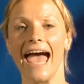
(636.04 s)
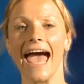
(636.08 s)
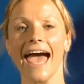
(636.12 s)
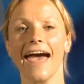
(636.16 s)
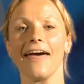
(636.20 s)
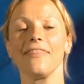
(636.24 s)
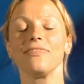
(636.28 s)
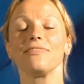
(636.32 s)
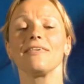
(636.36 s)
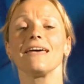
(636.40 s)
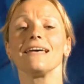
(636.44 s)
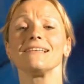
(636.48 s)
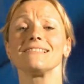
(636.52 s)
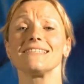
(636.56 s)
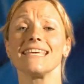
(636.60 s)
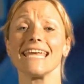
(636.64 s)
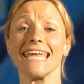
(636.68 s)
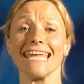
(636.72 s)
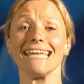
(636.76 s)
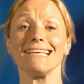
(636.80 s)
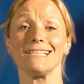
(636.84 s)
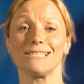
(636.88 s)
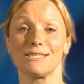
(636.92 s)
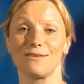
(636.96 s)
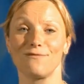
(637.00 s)
And that's
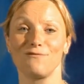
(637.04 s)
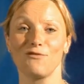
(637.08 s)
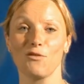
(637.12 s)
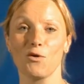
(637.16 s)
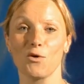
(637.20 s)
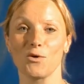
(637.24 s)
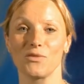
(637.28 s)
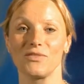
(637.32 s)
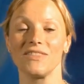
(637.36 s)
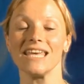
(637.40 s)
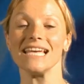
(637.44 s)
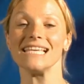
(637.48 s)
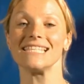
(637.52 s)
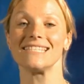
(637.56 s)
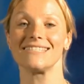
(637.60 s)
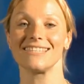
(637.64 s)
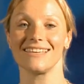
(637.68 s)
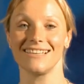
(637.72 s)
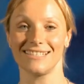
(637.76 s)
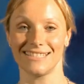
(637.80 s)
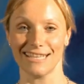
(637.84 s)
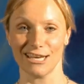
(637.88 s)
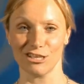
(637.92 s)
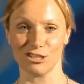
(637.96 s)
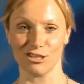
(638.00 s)
it for this
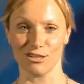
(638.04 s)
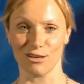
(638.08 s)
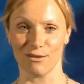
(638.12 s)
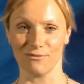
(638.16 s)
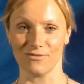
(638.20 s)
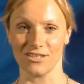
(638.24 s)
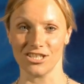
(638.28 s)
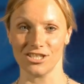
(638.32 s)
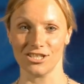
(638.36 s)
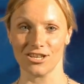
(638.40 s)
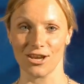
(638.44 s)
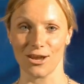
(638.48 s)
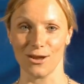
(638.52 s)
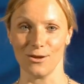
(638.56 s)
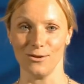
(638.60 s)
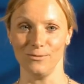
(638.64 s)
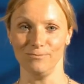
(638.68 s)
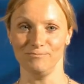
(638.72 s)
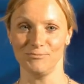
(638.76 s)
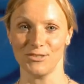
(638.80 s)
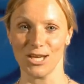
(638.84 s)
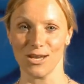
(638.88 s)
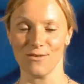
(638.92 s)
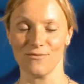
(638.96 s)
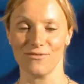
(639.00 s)
edition of the show.
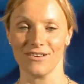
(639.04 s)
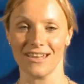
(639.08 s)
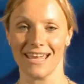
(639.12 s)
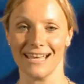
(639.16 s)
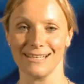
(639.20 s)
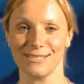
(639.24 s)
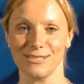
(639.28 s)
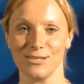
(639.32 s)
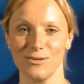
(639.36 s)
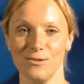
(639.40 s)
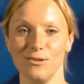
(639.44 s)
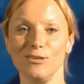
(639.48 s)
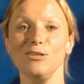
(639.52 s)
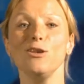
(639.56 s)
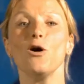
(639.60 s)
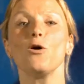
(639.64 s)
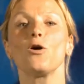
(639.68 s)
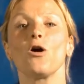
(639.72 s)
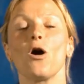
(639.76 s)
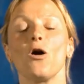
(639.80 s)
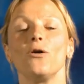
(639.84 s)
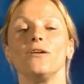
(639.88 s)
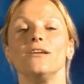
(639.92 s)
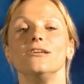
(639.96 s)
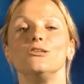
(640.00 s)
Don't forget to
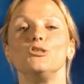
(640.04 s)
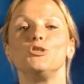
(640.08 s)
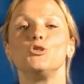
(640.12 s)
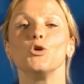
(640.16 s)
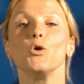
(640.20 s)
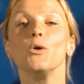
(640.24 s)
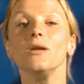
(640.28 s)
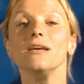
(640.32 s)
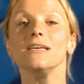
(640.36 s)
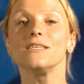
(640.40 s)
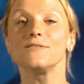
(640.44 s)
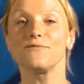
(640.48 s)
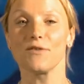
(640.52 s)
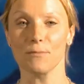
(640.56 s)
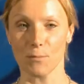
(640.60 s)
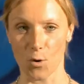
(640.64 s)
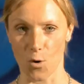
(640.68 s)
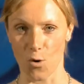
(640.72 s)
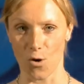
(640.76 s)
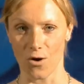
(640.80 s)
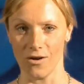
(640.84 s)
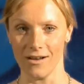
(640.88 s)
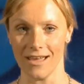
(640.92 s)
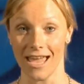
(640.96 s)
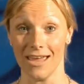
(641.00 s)
log on and join us for
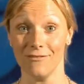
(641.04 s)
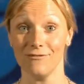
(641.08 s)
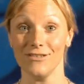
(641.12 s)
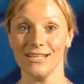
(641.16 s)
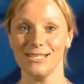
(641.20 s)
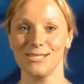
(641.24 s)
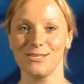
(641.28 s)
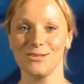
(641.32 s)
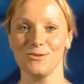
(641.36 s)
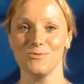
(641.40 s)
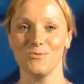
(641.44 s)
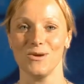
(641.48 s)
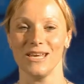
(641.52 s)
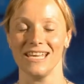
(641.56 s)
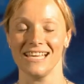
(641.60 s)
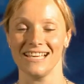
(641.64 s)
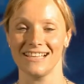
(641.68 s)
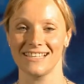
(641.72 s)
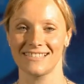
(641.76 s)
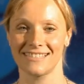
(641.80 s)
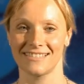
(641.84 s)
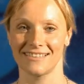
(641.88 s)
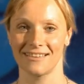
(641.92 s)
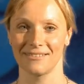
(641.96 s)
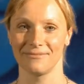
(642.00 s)
more every 2
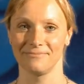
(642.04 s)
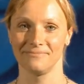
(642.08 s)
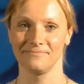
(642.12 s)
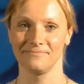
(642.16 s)
weeks.